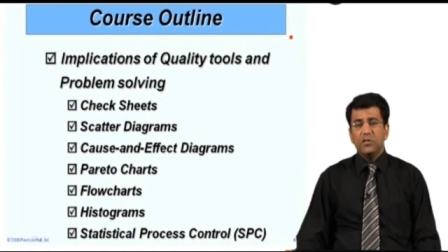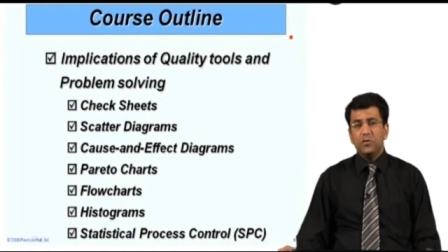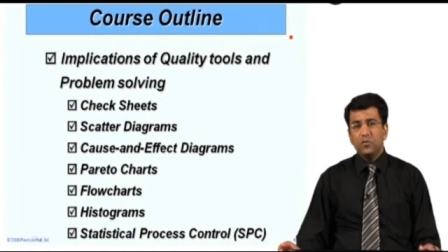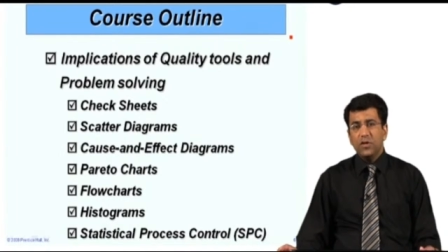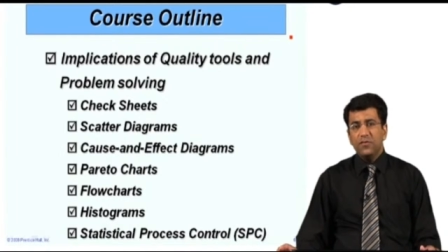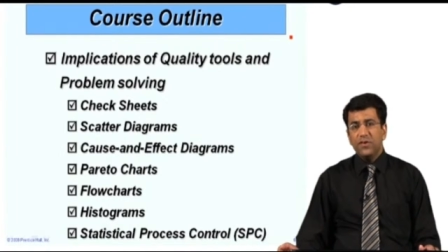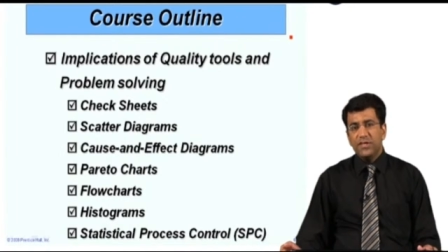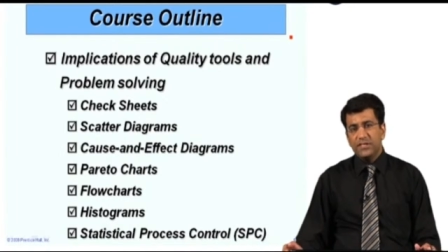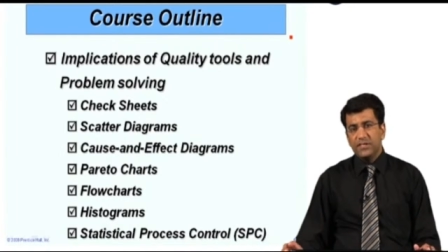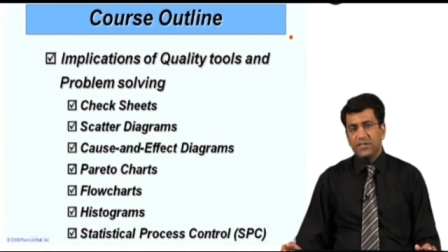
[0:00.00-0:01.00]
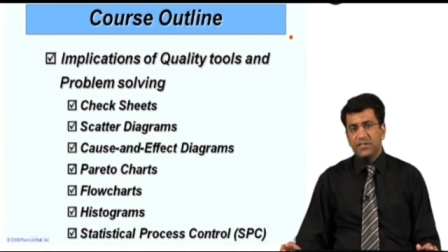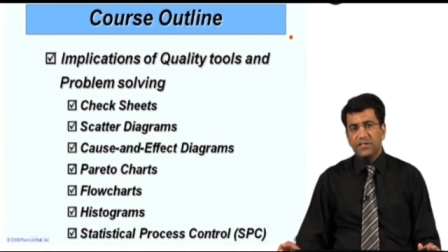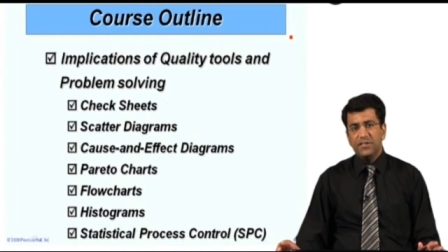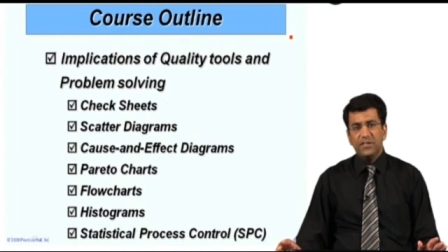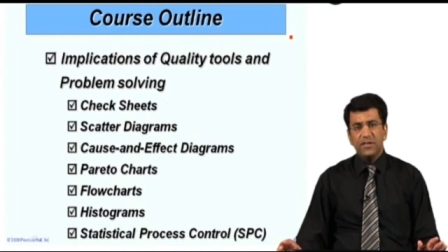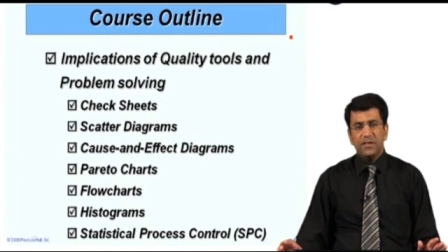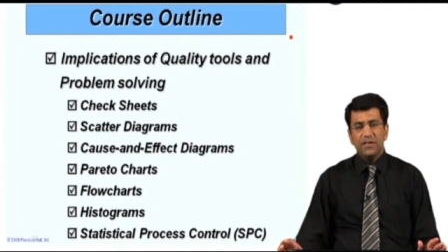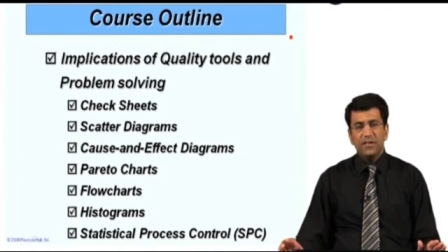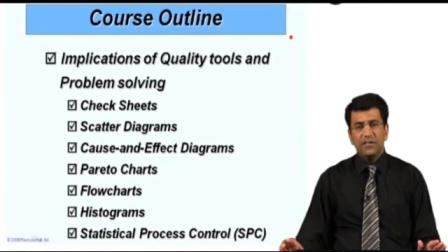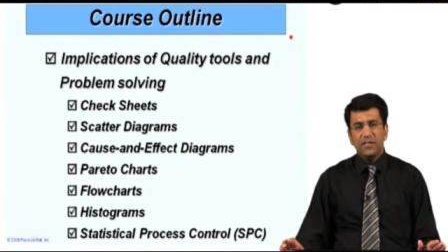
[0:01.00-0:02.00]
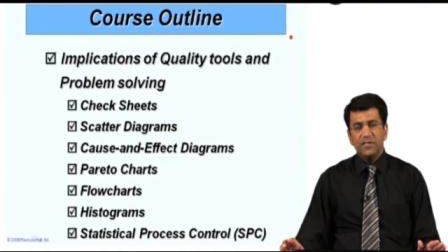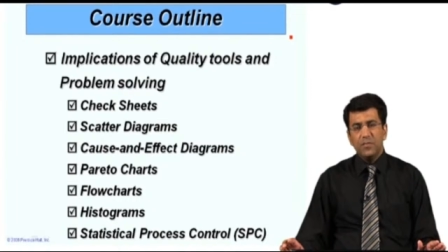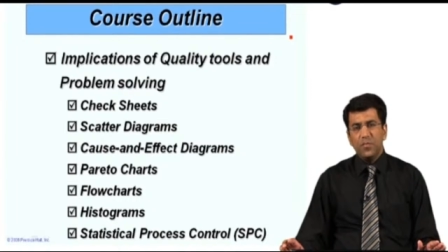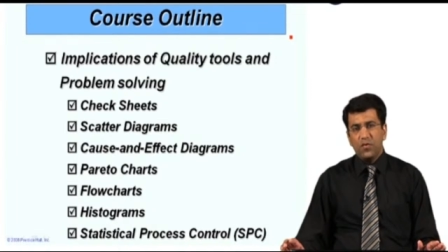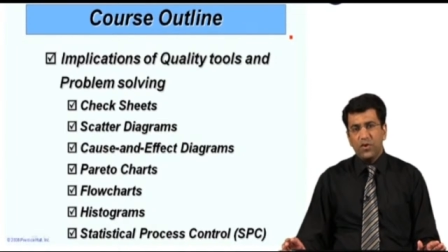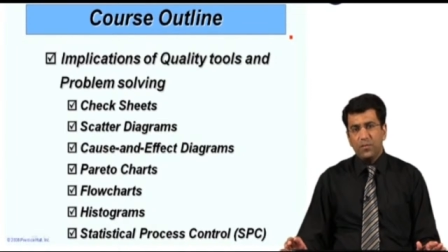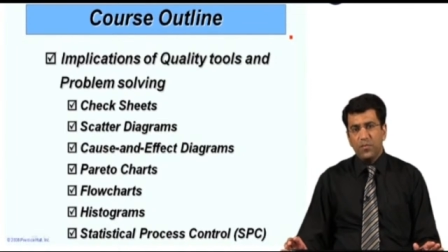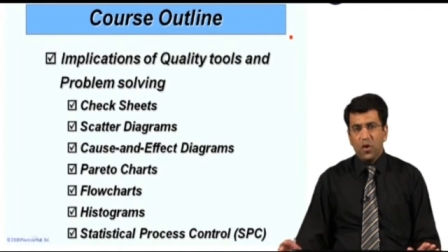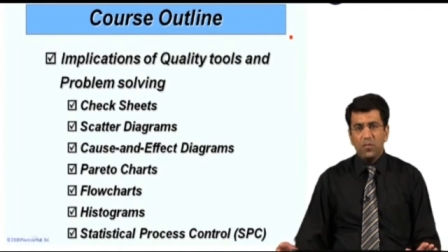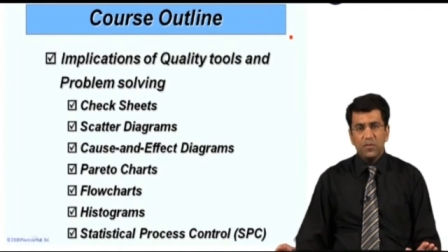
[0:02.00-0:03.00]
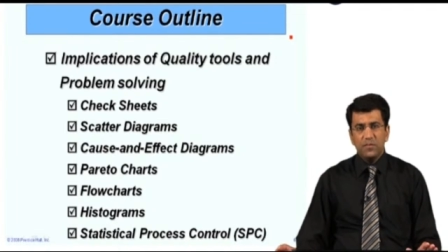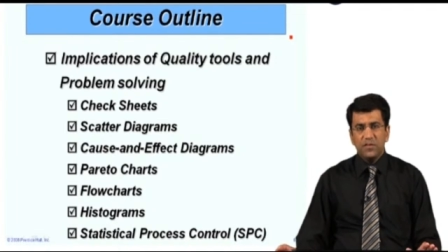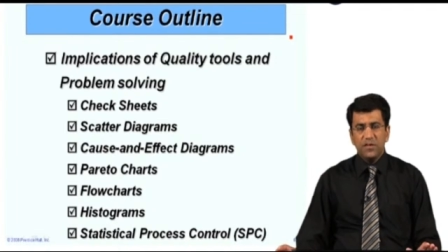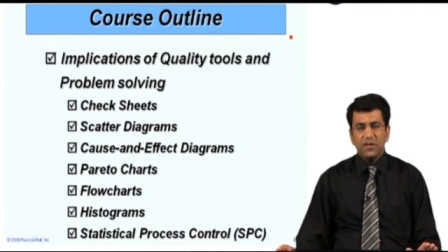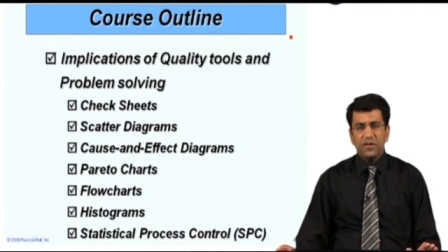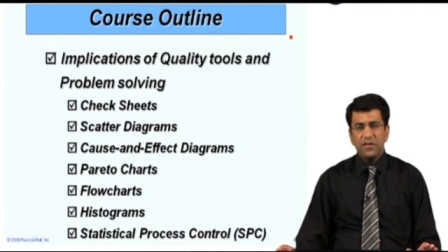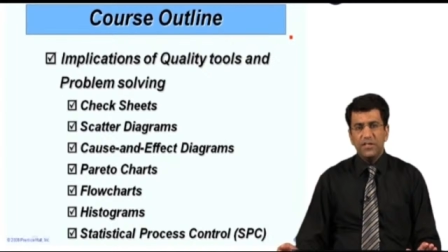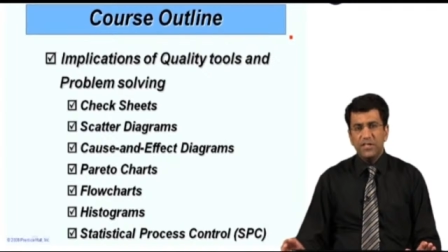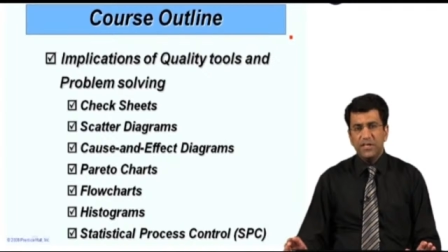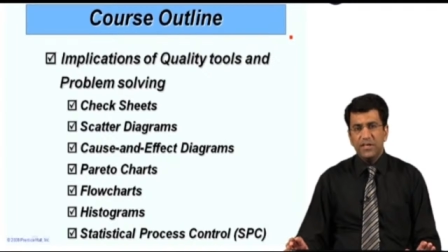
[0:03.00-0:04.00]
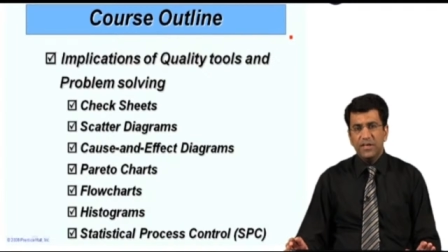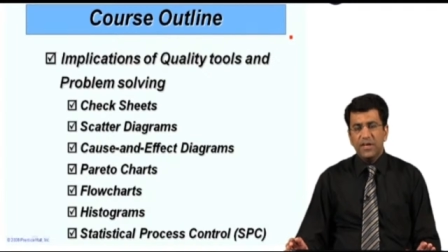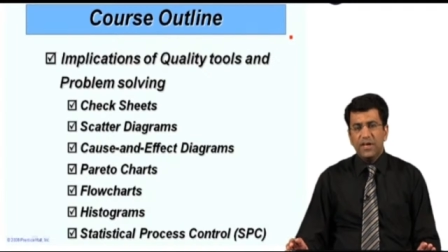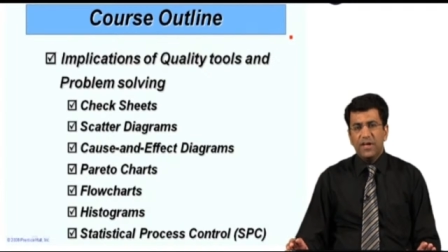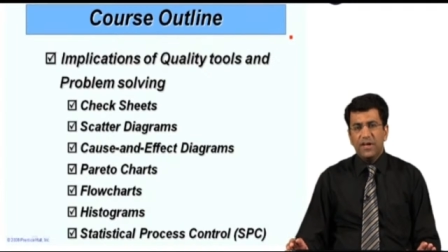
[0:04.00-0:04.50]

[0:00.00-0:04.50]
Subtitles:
So today we will discuss these important problems in the